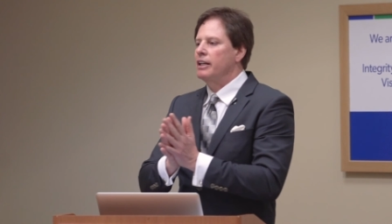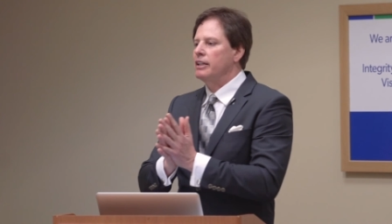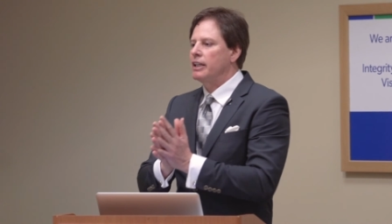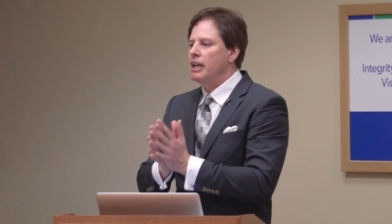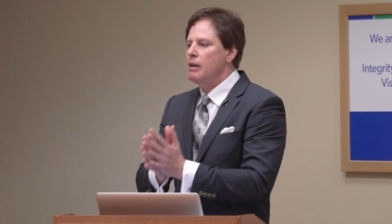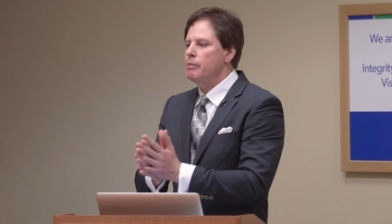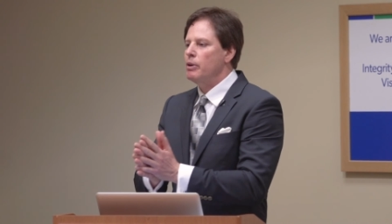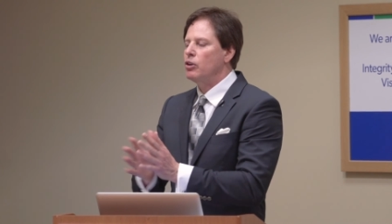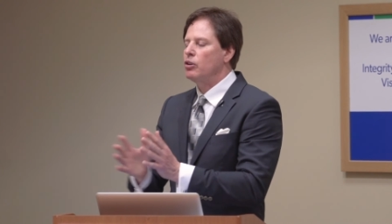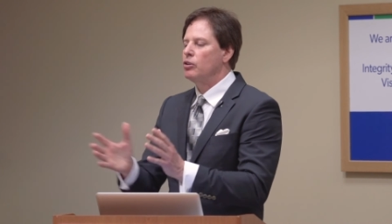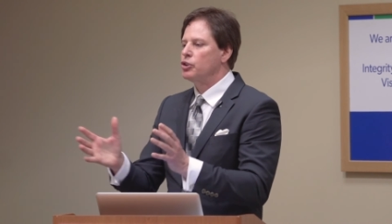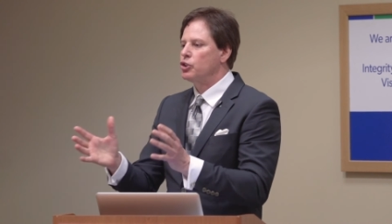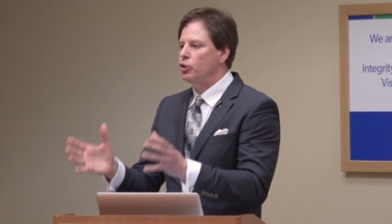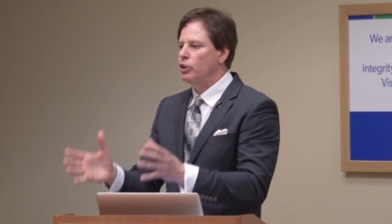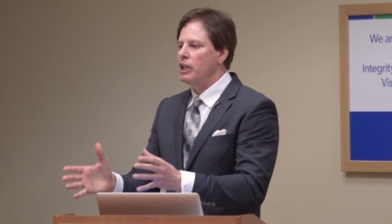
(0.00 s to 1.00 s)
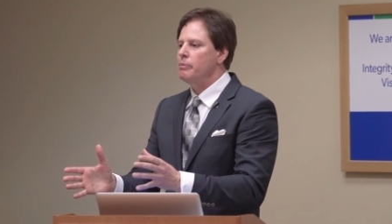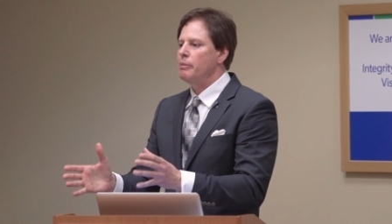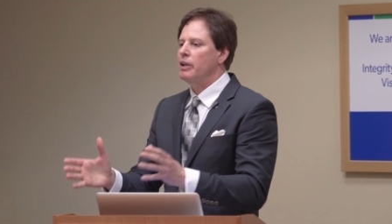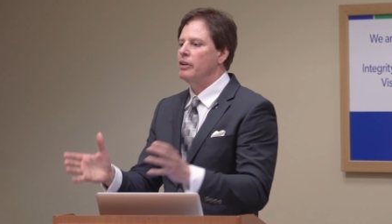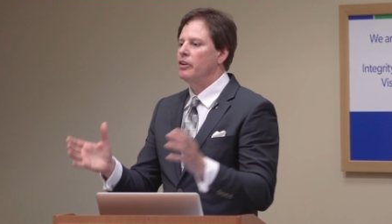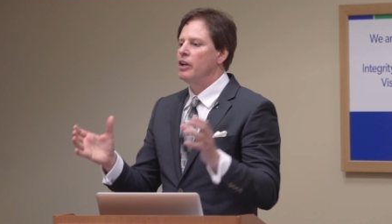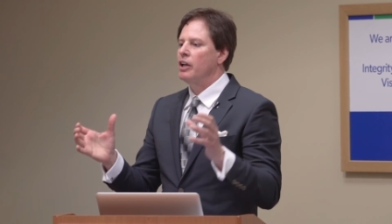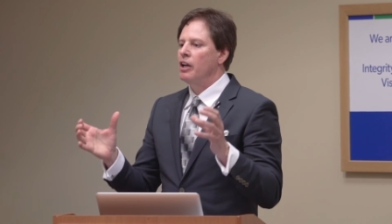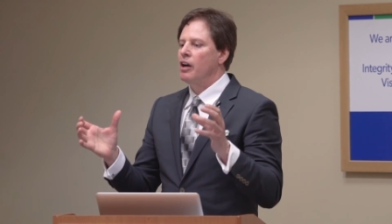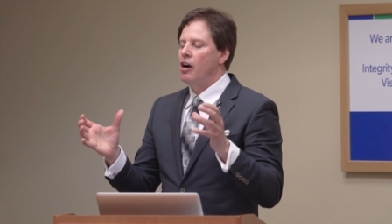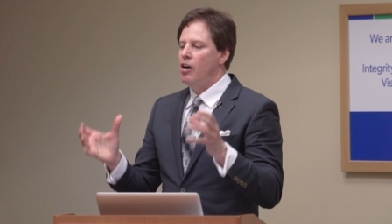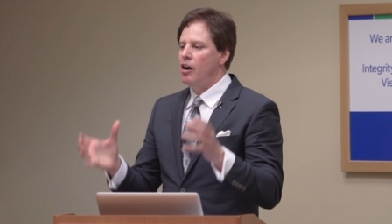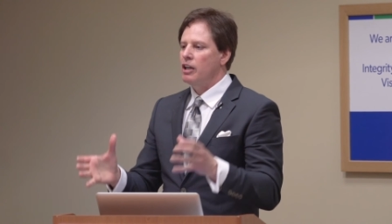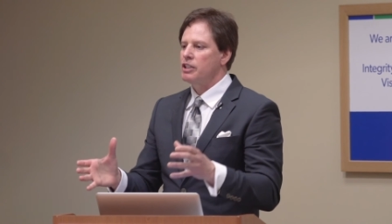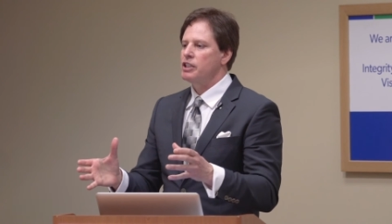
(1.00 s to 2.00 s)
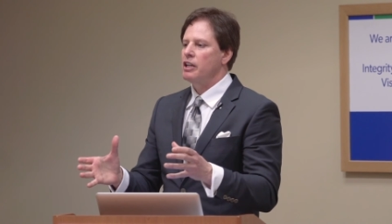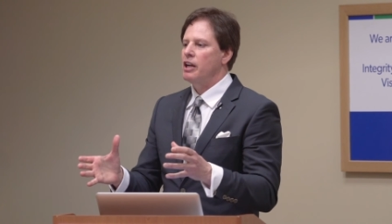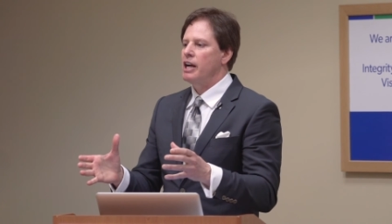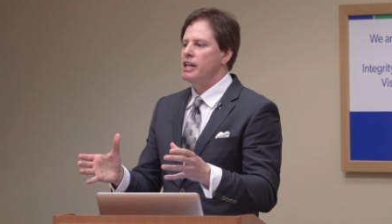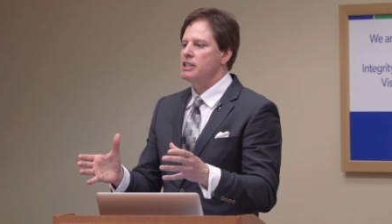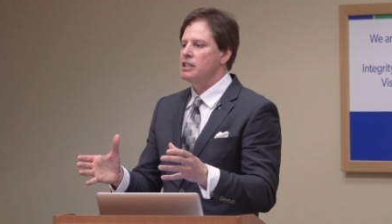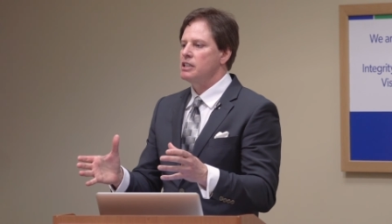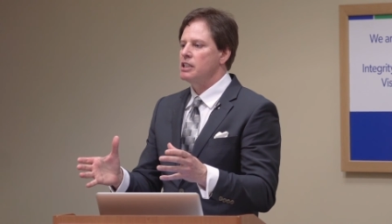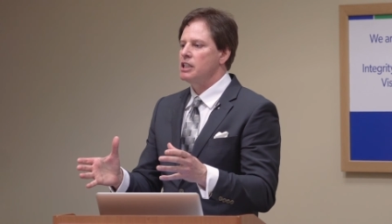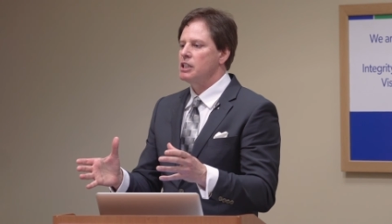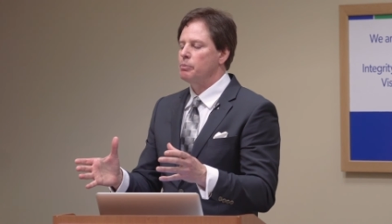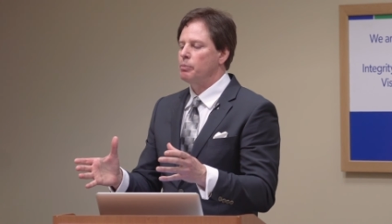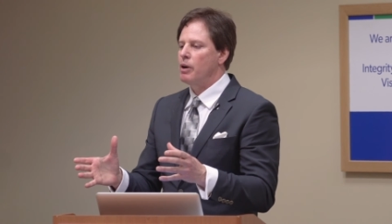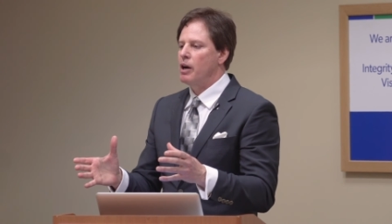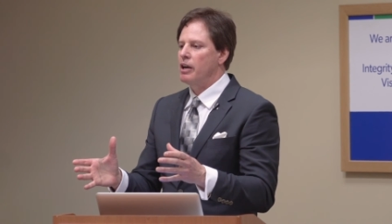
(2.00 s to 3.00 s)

and chemical treatment oxidizes these